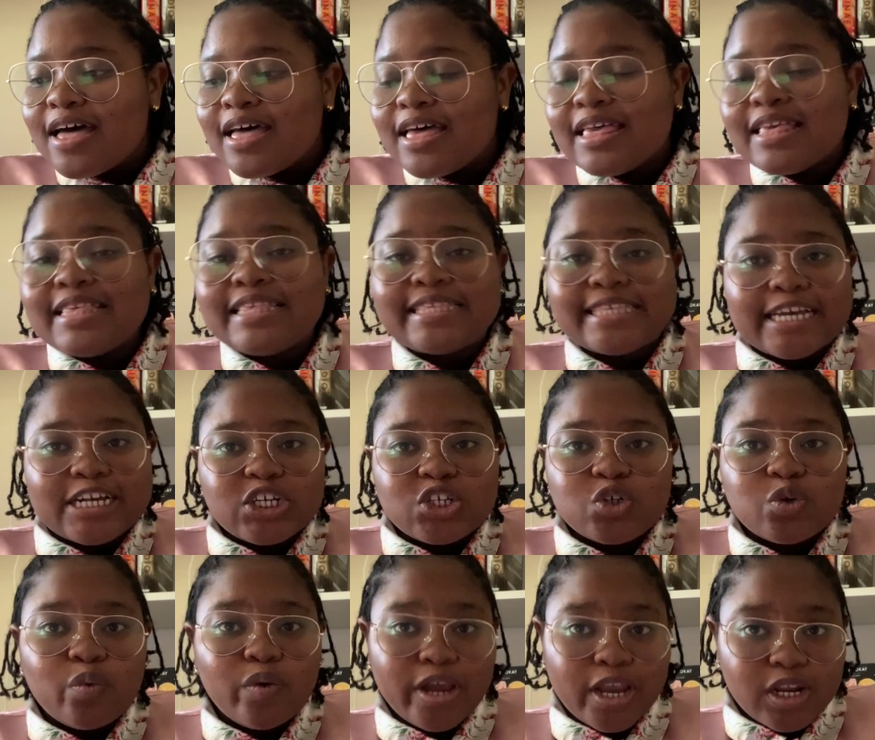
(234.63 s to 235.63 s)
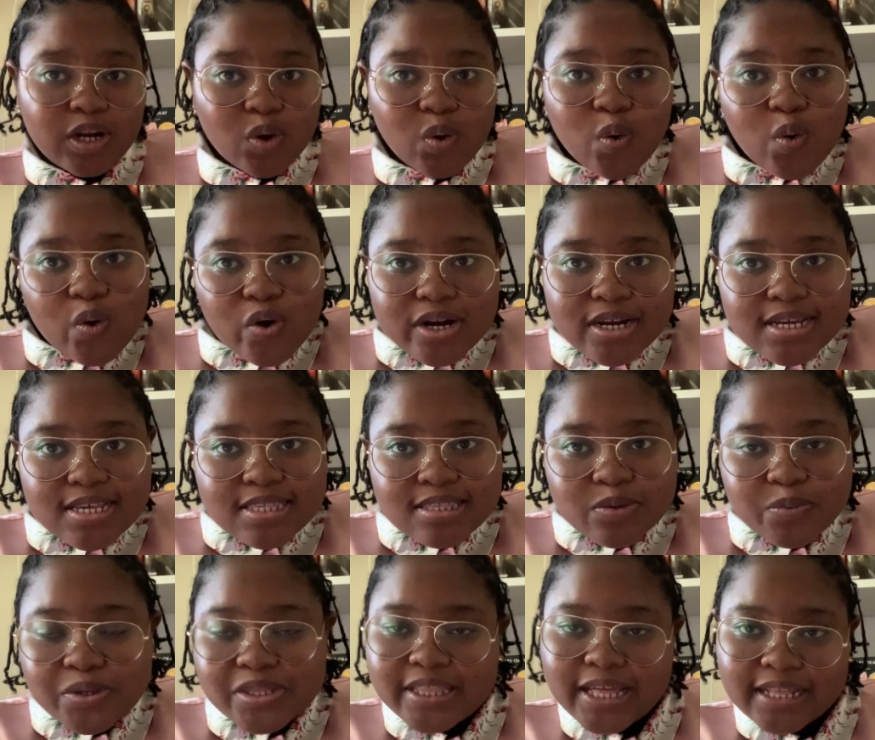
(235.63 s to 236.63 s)
sexual intercourse
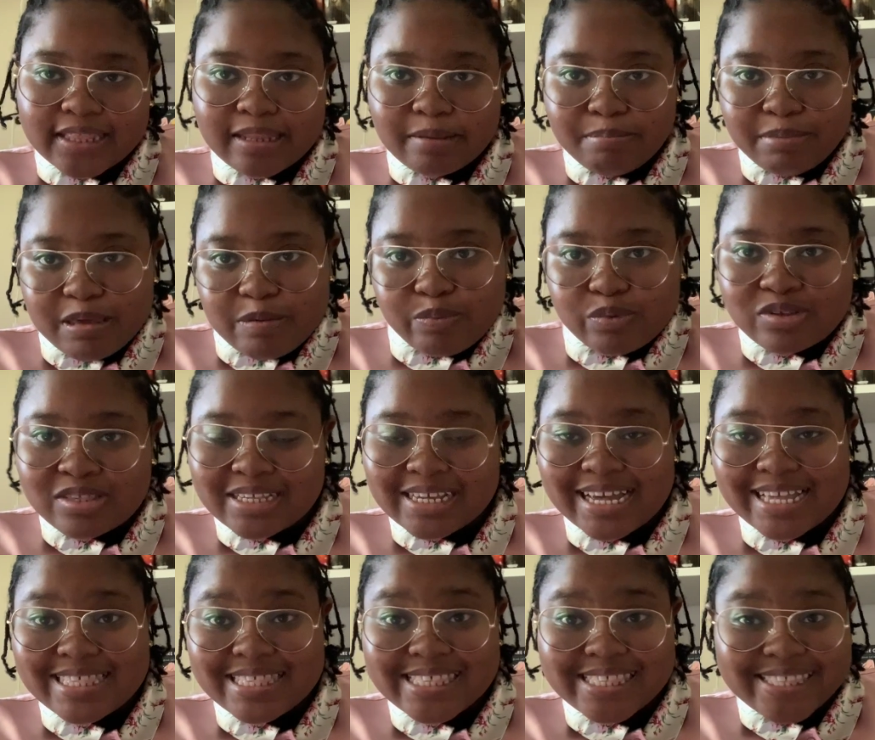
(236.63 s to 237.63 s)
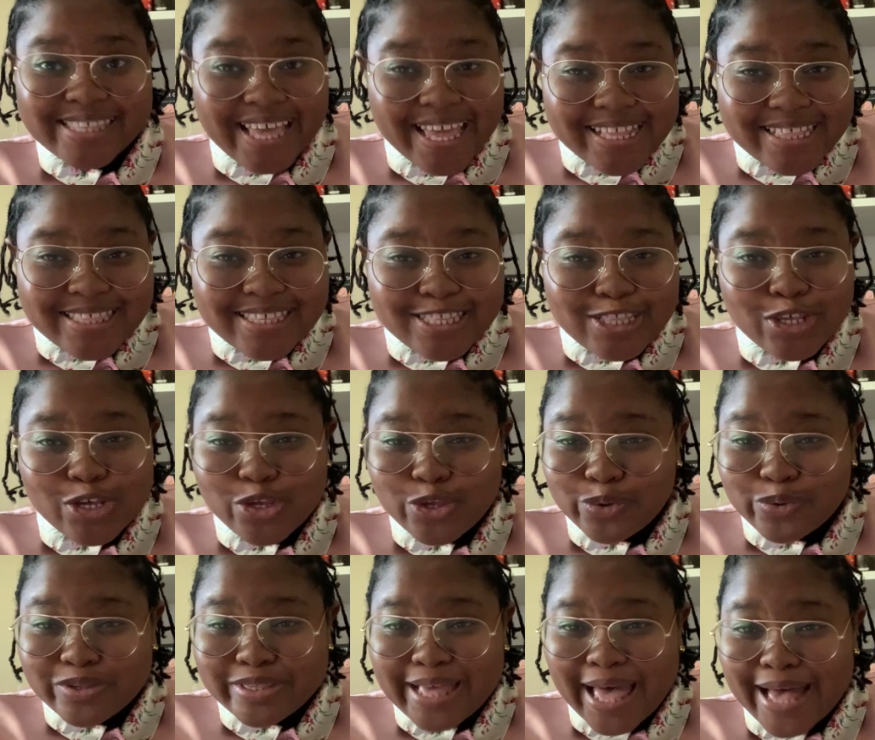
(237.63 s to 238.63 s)
without the people's consent to
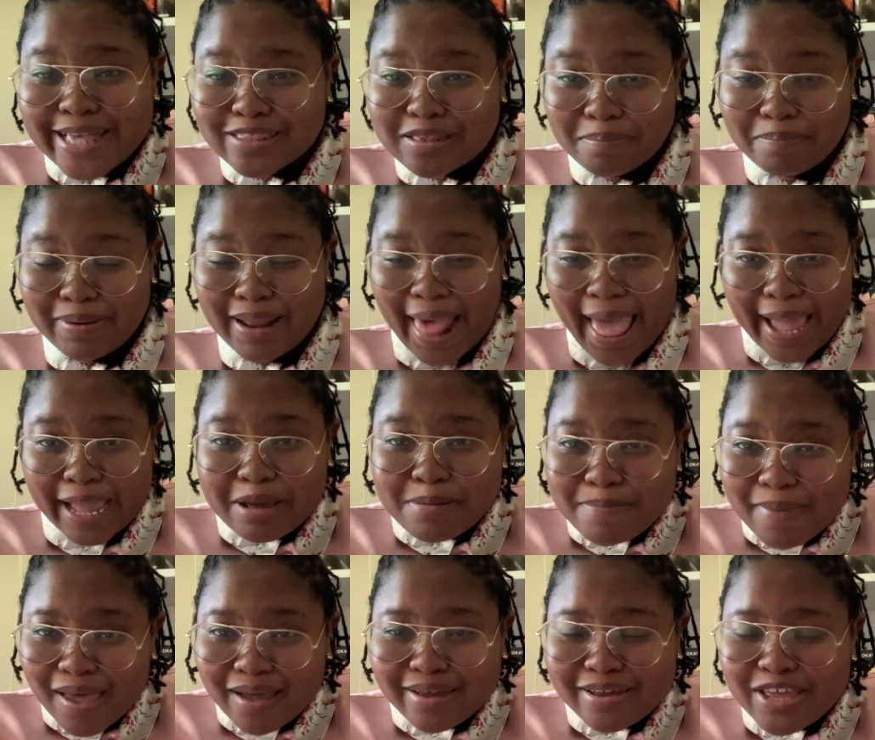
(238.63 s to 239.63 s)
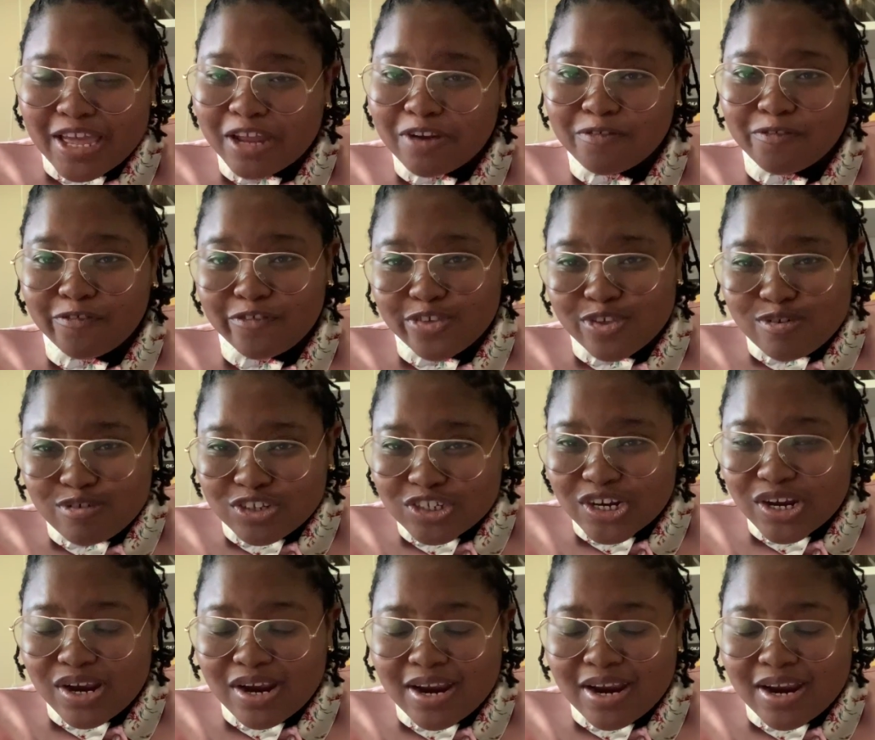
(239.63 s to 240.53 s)
use as a blackmail in future,